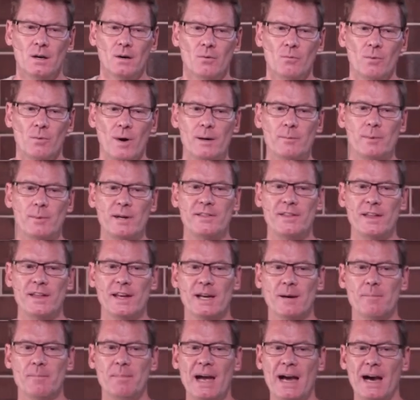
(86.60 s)
When we think
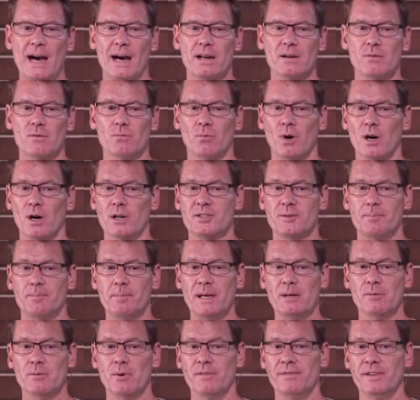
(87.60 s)
about what's
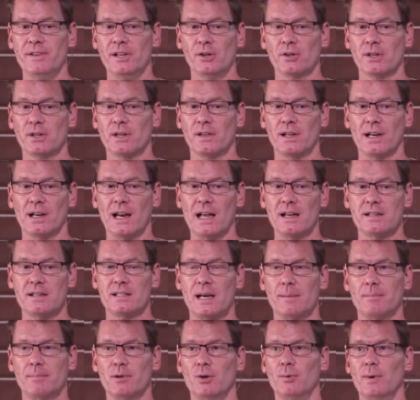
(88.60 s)
been revealed in the last
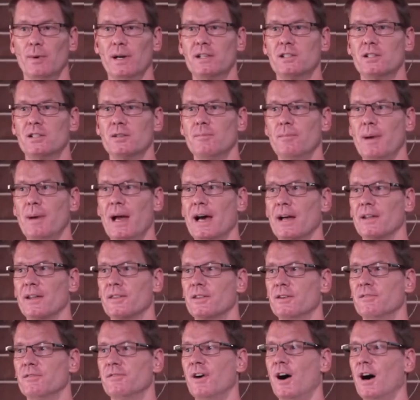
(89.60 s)
couple of weeks about
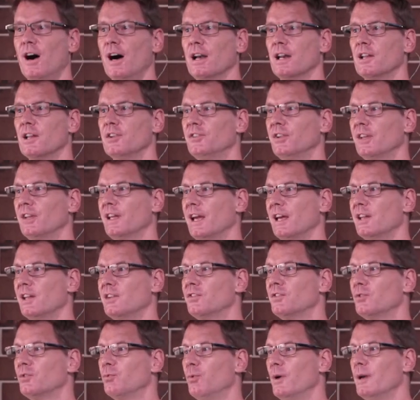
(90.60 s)
the violence
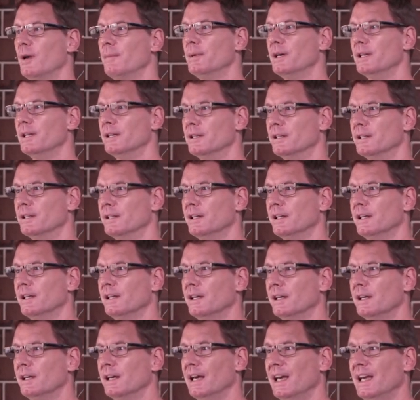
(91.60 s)
against women,
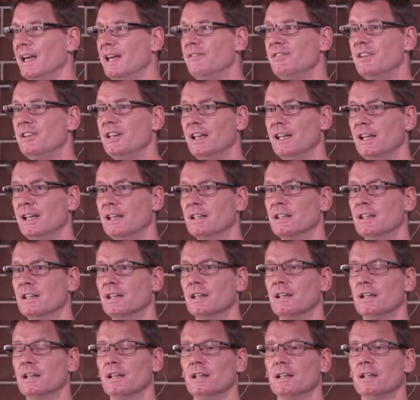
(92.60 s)
even in
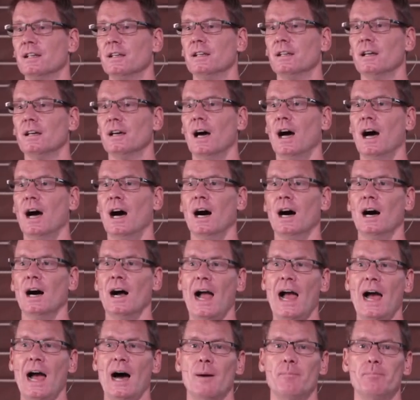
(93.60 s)

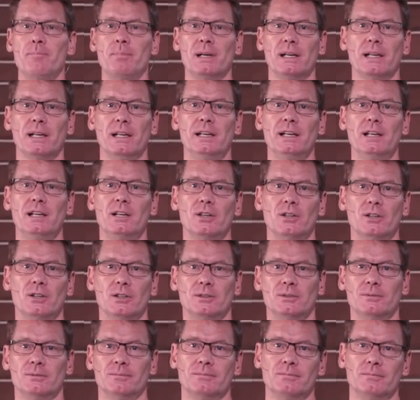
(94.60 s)
our
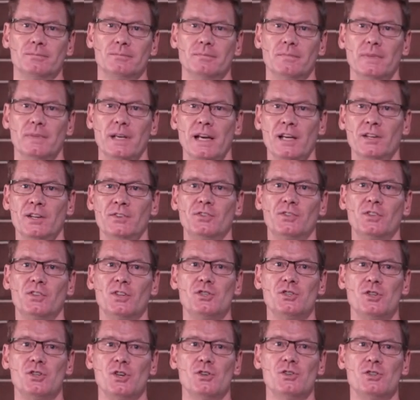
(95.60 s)
political
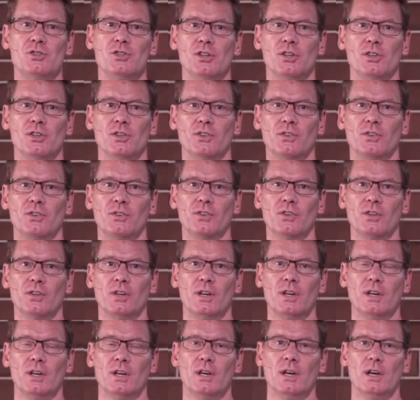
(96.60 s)
institutions,
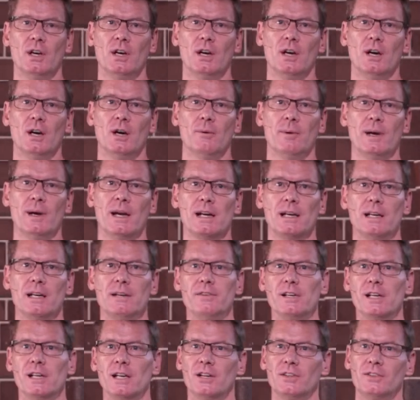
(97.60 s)
we are
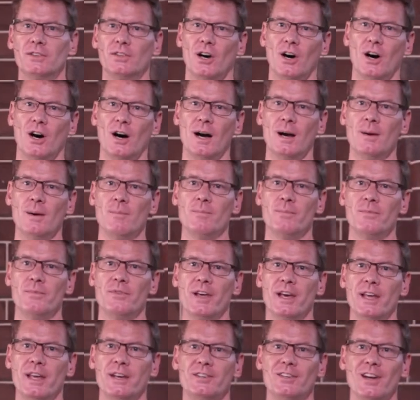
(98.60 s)
living in a time
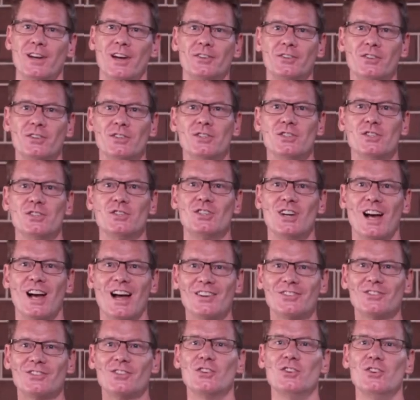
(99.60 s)
that doesn't
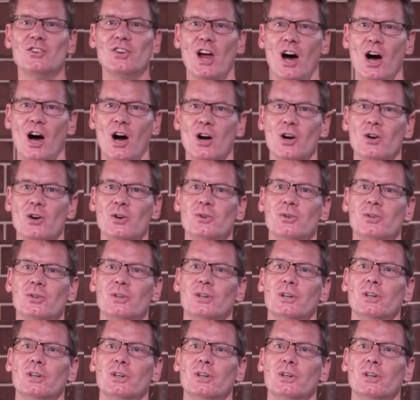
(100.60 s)
just know